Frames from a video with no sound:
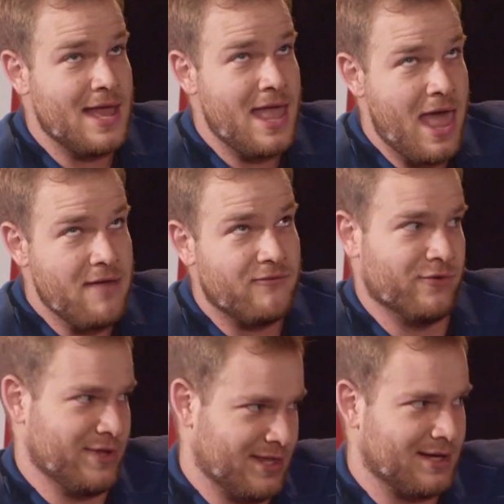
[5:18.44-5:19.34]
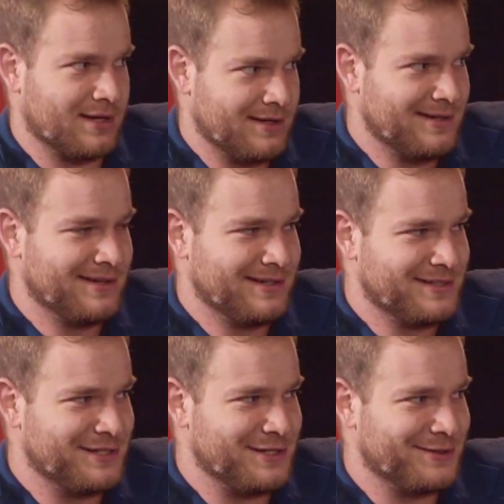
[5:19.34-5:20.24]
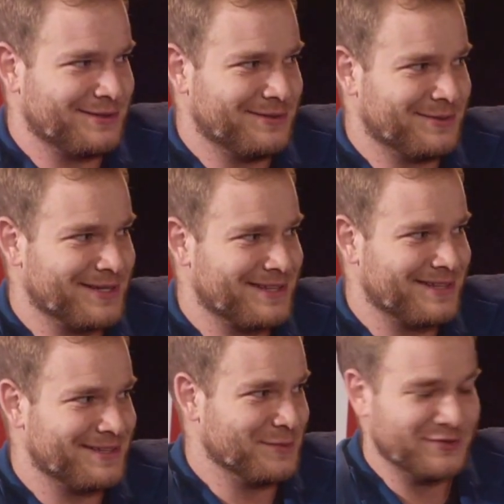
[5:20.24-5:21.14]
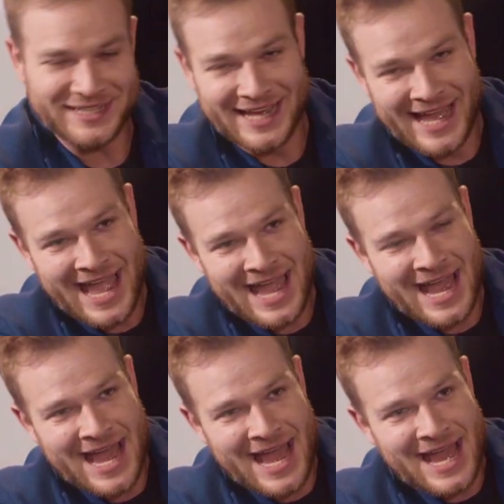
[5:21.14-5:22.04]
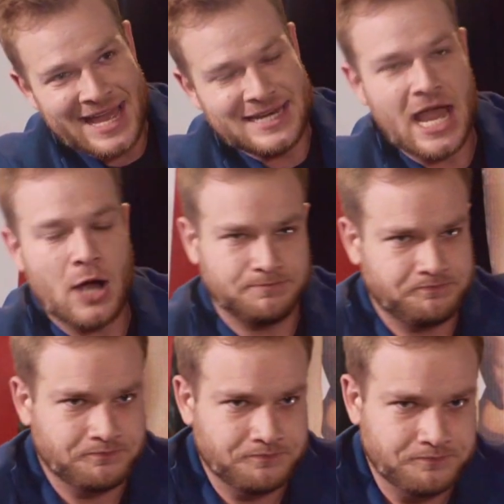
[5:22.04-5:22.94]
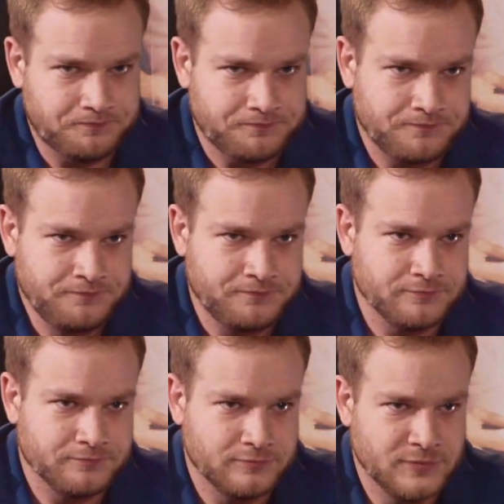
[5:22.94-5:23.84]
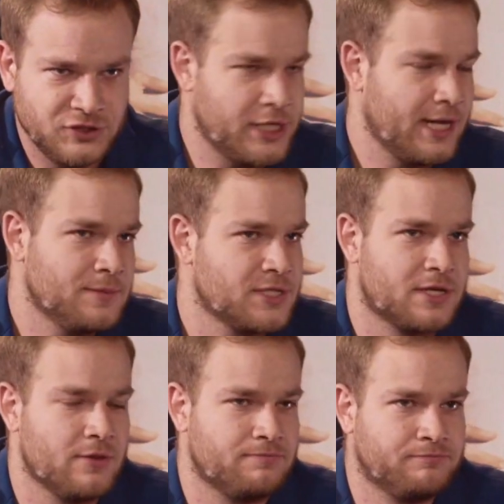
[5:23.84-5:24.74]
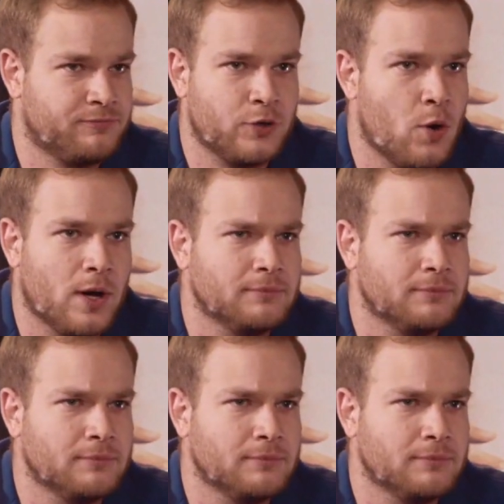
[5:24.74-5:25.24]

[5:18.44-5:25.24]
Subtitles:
everything to do with the movie. Now, Jenny, I'm just going to throw a